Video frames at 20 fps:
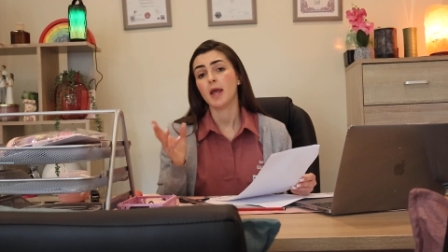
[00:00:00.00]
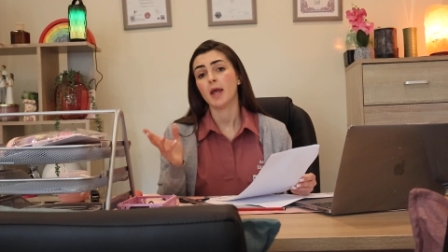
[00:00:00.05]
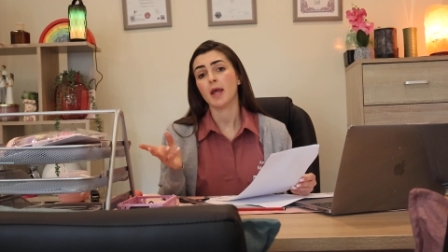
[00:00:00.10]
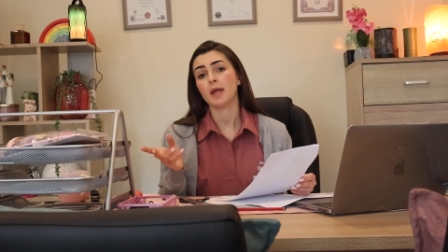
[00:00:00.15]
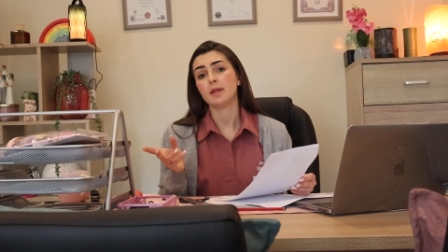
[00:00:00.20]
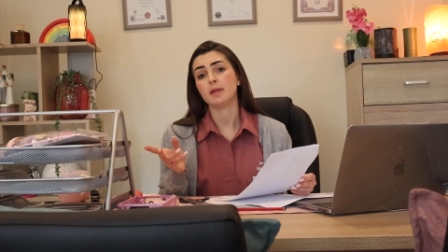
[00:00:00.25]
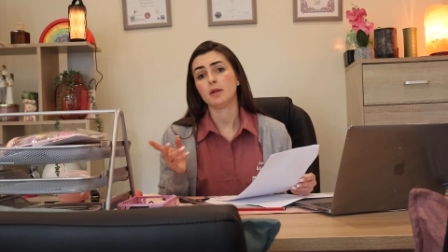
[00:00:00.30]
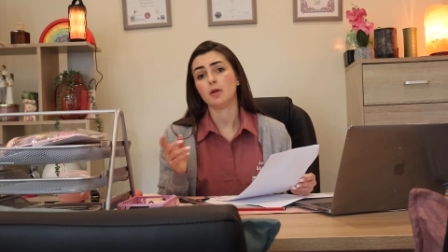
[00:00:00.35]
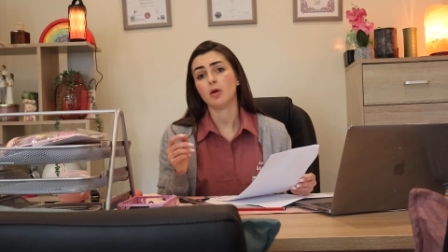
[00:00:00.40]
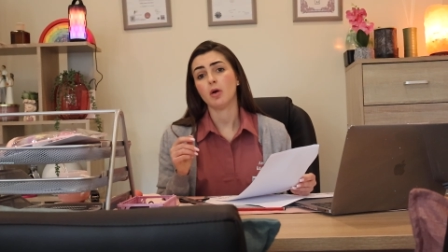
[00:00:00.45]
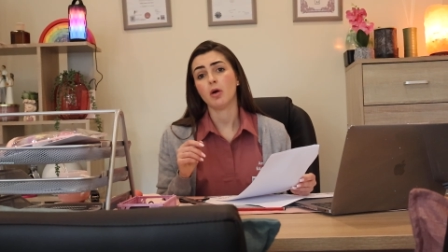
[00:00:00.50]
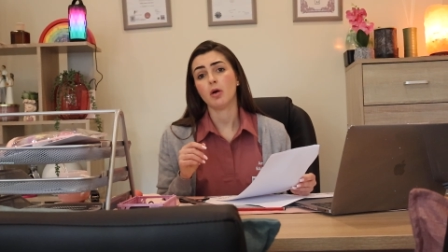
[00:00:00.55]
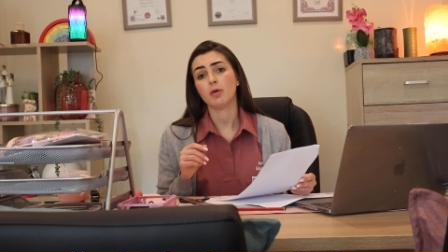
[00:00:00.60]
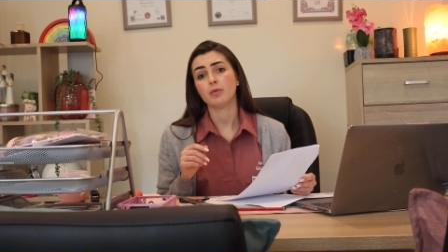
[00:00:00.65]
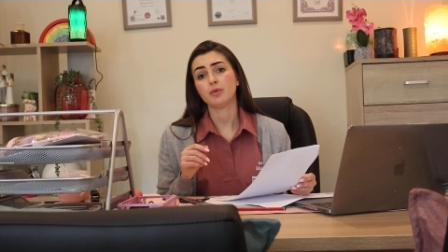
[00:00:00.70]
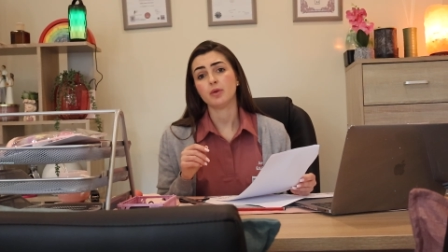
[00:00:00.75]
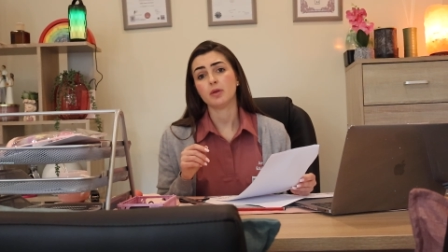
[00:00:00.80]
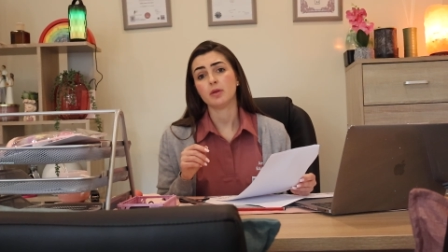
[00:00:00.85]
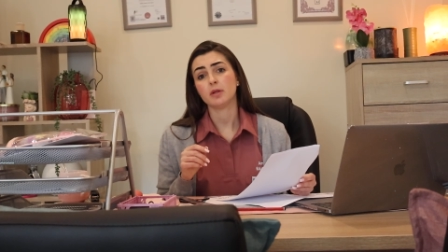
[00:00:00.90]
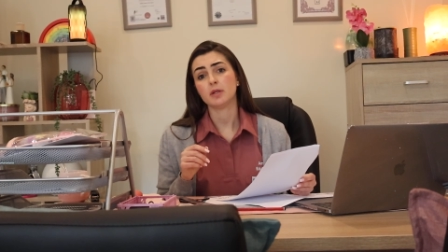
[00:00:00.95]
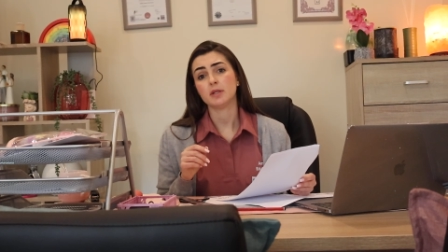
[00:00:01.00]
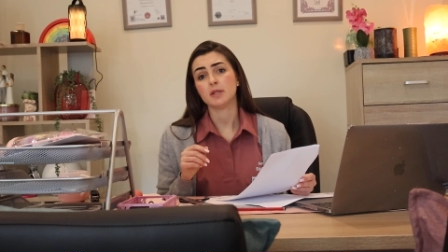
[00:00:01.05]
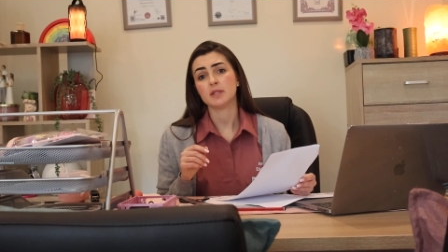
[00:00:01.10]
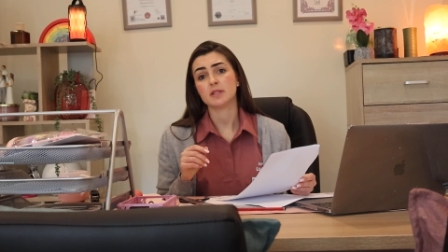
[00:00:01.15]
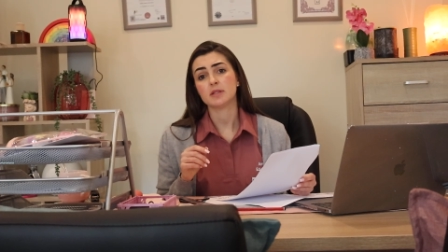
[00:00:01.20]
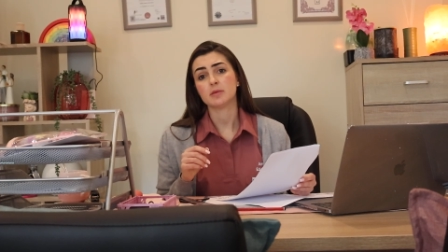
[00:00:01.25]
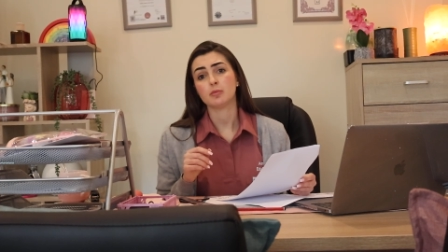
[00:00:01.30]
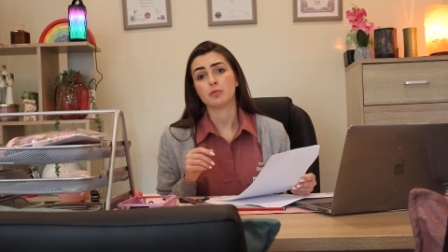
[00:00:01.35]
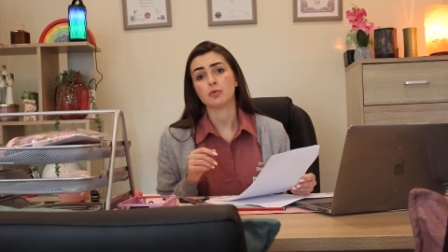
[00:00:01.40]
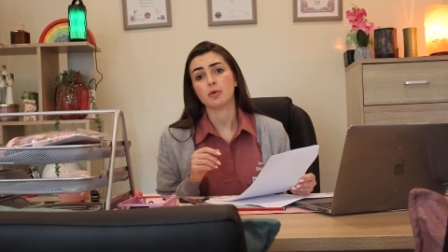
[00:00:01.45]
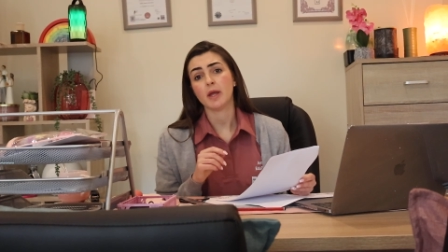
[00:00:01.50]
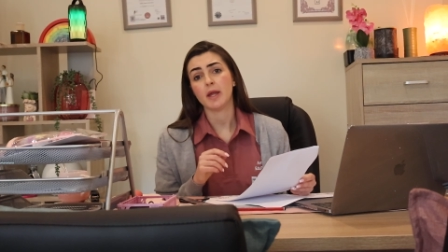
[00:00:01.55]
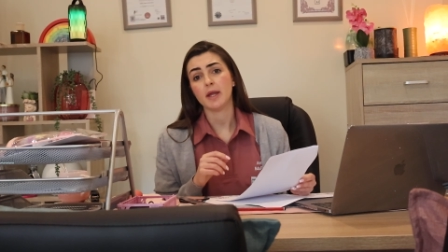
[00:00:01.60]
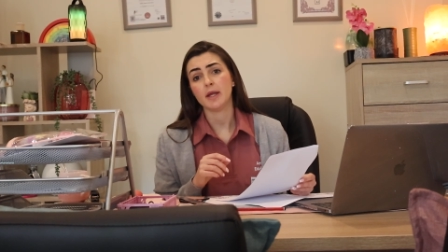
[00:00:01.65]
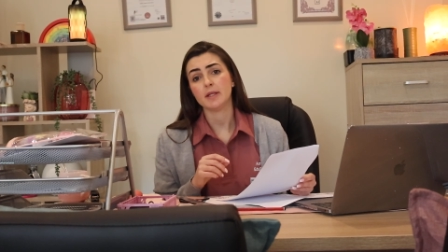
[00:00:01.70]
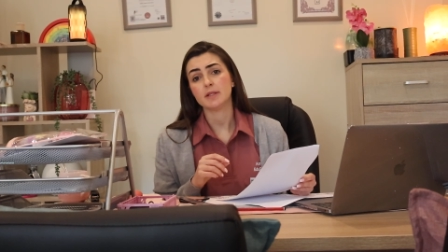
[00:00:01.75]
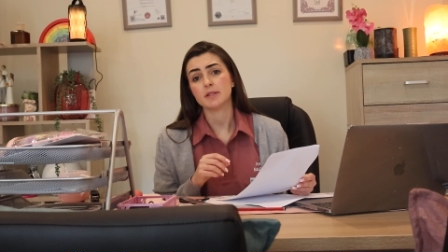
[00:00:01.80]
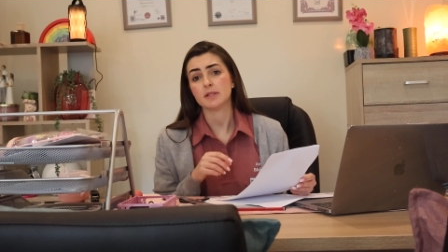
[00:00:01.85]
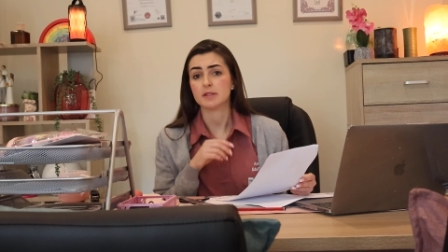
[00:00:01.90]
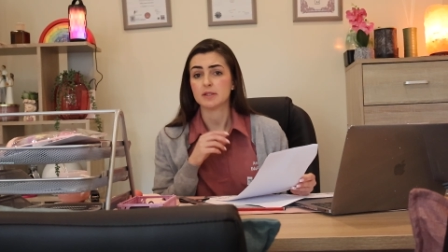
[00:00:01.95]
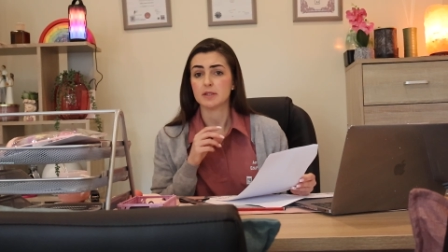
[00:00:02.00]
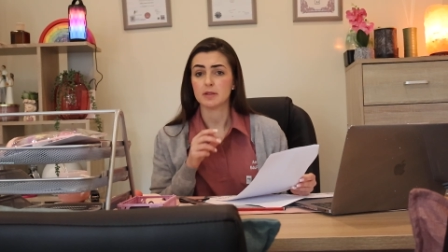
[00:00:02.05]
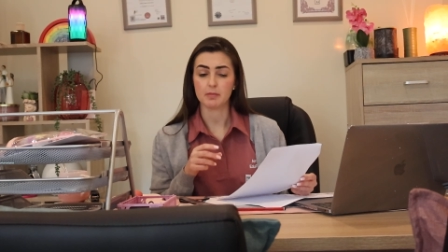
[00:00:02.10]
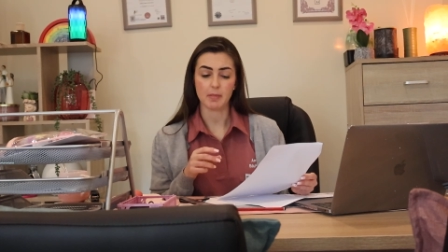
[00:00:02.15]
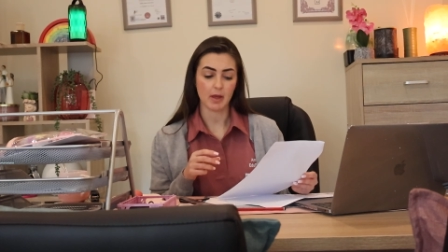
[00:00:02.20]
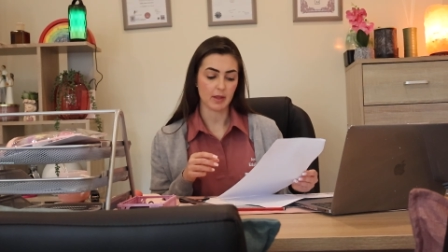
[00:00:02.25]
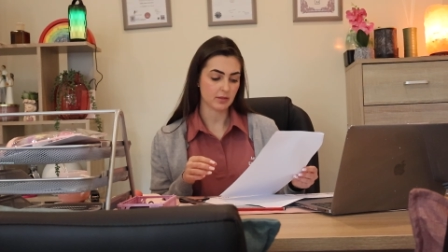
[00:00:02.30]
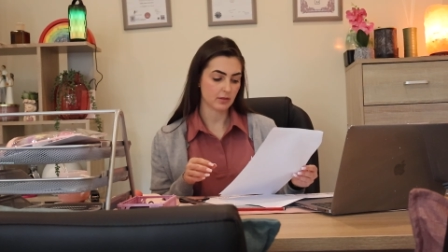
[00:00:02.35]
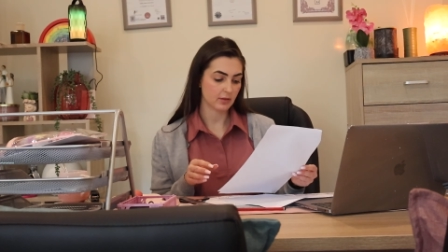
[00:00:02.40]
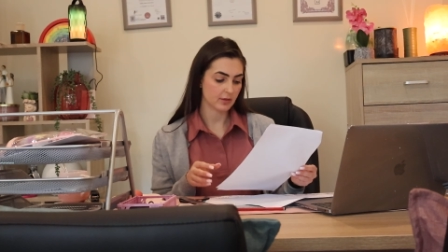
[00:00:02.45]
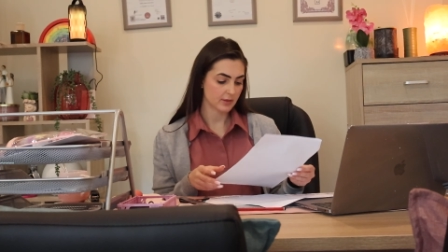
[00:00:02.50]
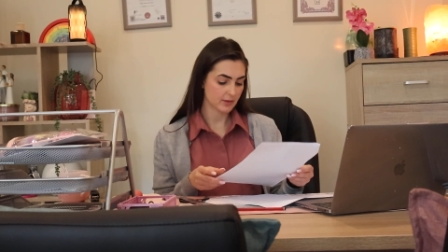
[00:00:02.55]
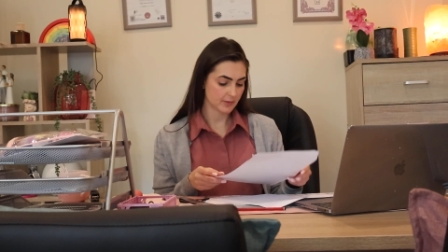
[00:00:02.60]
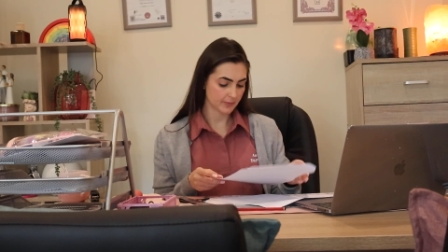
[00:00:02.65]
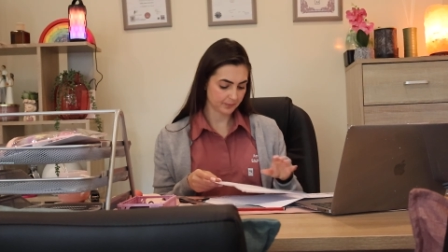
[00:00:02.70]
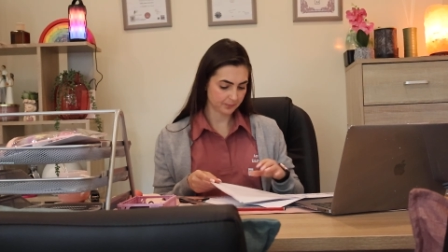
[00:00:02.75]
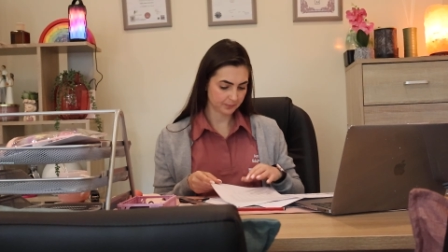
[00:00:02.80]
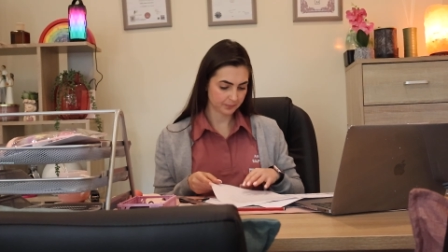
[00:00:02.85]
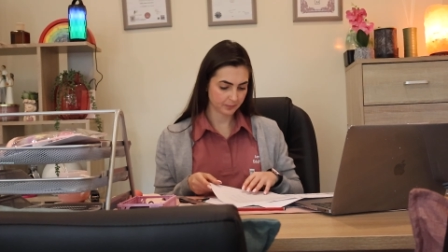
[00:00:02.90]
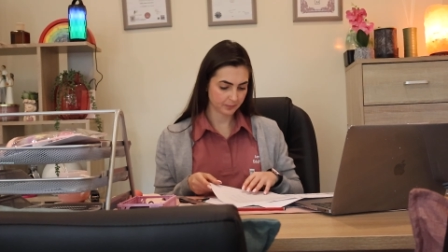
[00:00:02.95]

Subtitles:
and then after the decimal 8 is the months.